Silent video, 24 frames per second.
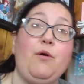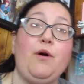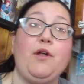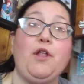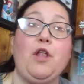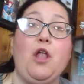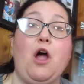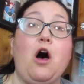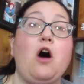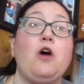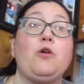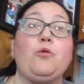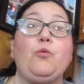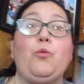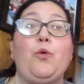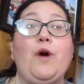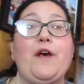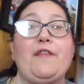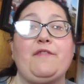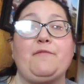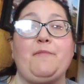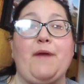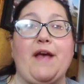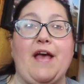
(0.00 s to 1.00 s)
along
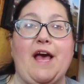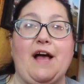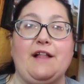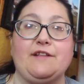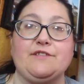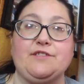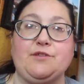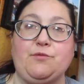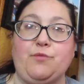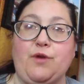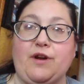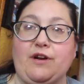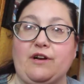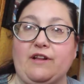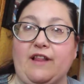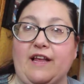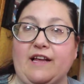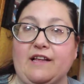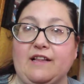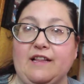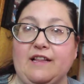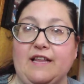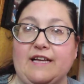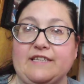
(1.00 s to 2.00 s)
with my Alice in
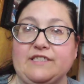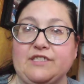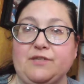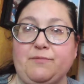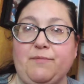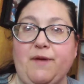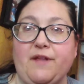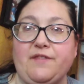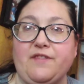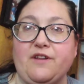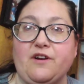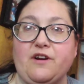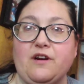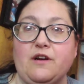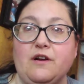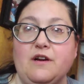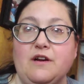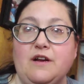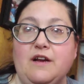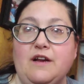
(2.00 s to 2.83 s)
Wonderland collection, but they're